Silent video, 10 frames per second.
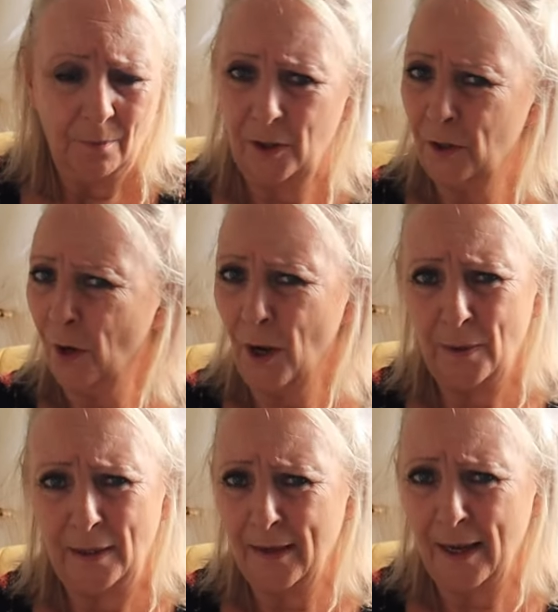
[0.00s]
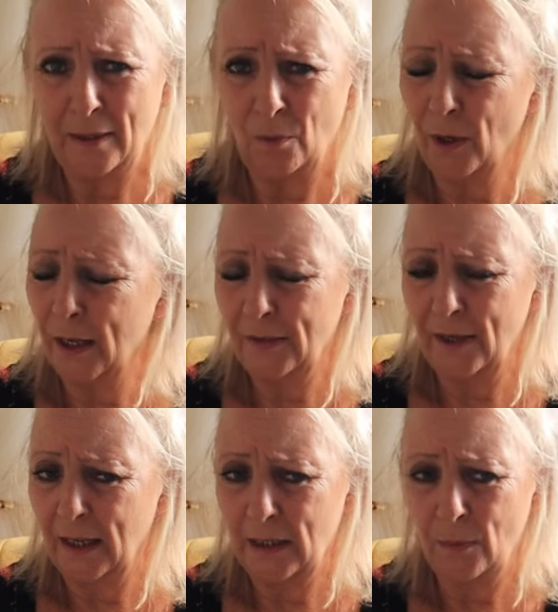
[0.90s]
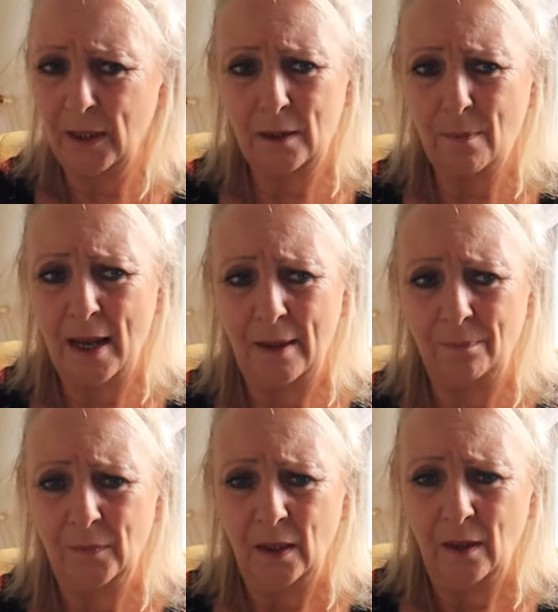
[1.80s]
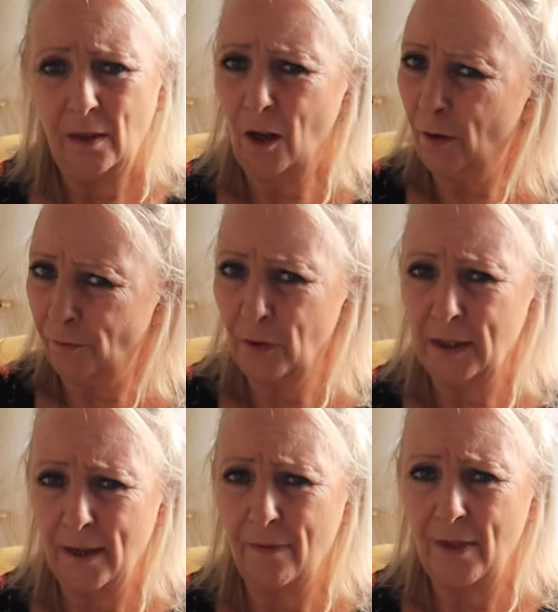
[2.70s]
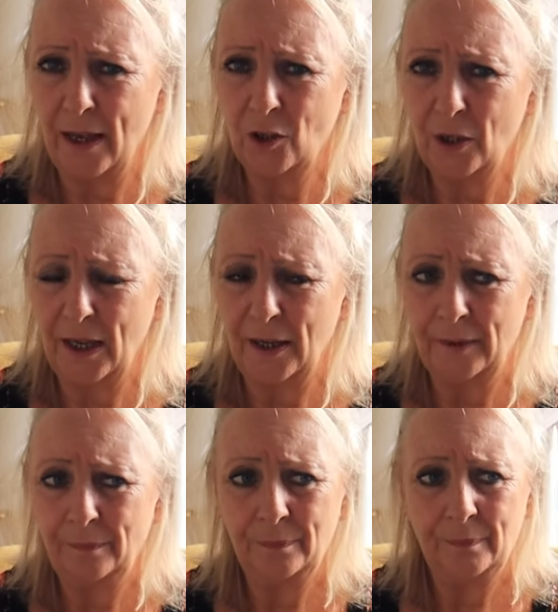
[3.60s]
But not only that, the worst thing is with this man, after he'd done that to her,